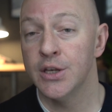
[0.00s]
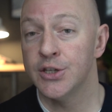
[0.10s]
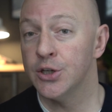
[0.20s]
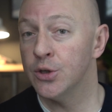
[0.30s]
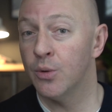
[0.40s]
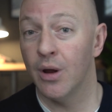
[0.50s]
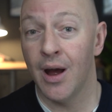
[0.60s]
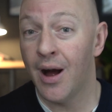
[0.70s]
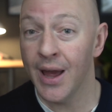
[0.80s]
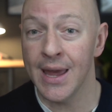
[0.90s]
to a
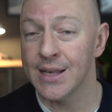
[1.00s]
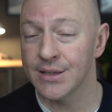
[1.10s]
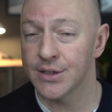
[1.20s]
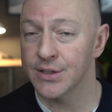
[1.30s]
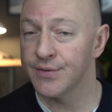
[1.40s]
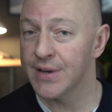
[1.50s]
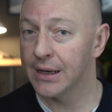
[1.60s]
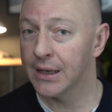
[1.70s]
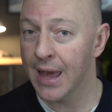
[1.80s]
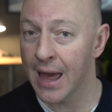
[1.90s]
higher incidence of
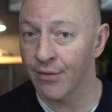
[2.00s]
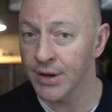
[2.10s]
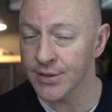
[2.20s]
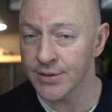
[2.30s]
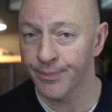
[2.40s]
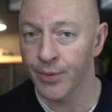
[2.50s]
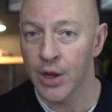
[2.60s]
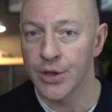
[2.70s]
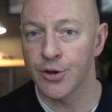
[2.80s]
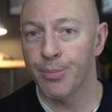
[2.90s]
dental caries.
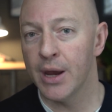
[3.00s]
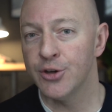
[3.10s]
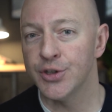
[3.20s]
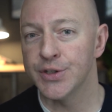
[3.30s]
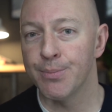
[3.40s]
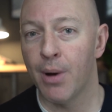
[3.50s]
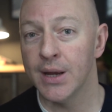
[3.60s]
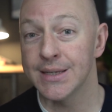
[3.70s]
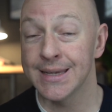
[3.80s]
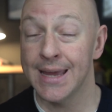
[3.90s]
So patients
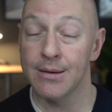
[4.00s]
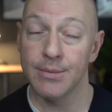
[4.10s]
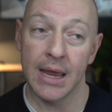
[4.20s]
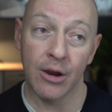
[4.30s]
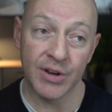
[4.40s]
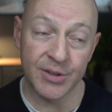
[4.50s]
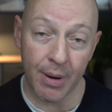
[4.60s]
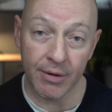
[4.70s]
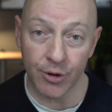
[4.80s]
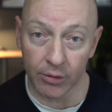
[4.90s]
might get increased
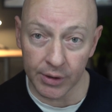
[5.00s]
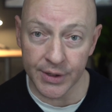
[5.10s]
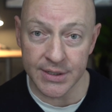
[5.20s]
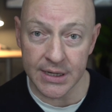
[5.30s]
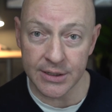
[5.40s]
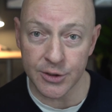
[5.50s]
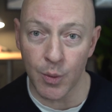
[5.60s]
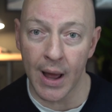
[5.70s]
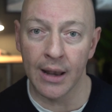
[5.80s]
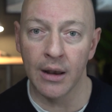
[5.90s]
periodontal disease as
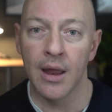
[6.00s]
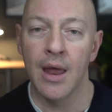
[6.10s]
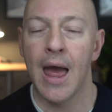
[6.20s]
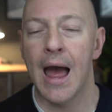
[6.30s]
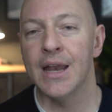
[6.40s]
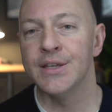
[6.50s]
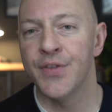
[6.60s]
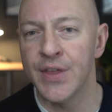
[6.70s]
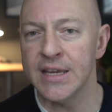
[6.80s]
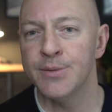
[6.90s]
well, and
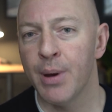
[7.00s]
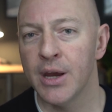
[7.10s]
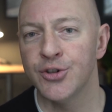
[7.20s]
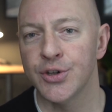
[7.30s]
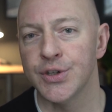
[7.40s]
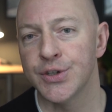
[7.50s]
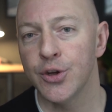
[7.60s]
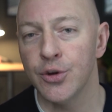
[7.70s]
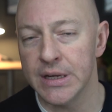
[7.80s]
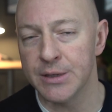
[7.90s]
these patients
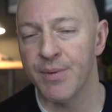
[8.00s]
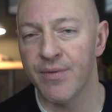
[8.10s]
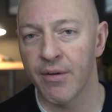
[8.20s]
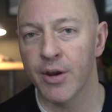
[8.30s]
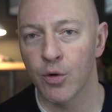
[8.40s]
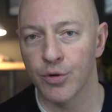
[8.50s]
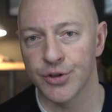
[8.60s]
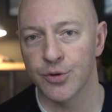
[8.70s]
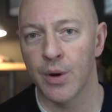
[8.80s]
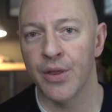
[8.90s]
you need to be very
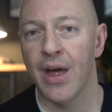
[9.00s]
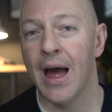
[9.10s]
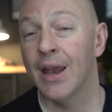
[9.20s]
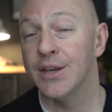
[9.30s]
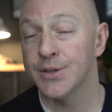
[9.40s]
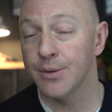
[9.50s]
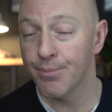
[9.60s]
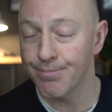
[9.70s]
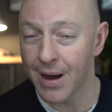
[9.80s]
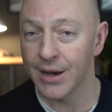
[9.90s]
cautious with and
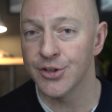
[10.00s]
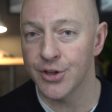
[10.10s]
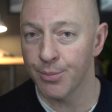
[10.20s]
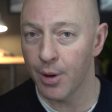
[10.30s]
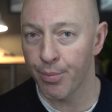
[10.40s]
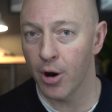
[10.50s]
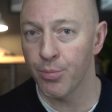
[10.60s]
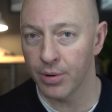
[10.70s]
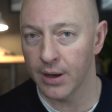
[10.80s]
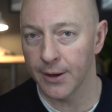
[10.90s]
manage them
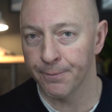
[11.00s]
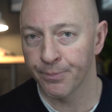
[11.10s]
appropriately.